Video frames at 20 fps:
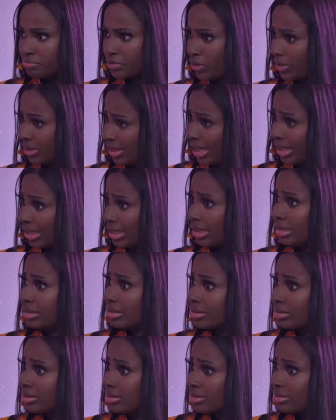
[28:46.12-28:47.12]
You're
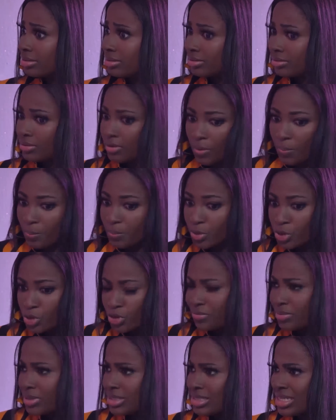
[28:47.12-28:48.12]
lying? But
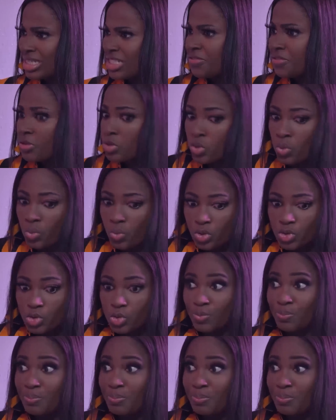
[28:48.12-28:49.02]
you've been searching for someone to